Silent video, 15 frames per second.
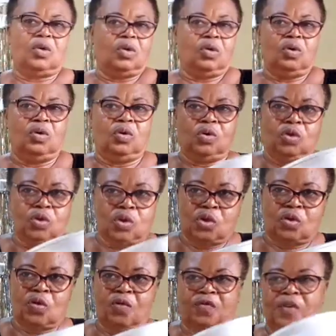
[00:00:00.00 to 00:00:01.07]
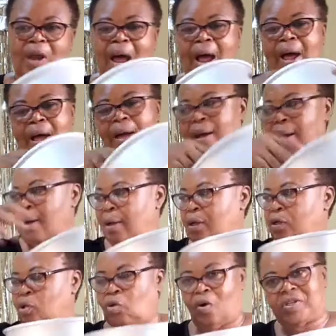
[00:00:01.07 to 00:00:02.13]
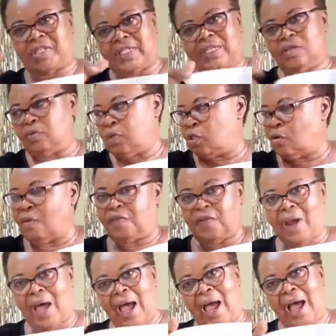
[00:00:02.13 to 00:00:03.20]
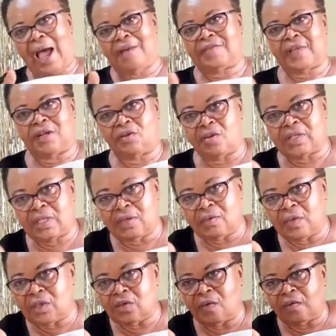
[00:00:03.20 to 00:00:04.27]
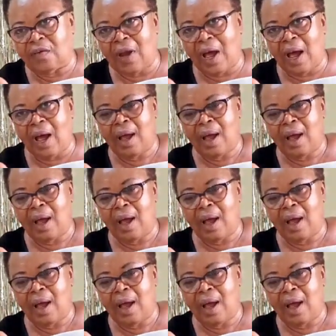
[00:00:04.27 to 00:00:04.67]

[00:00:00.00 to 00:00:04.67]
you use your flour. Dust it with your flour. After dusting with your flour,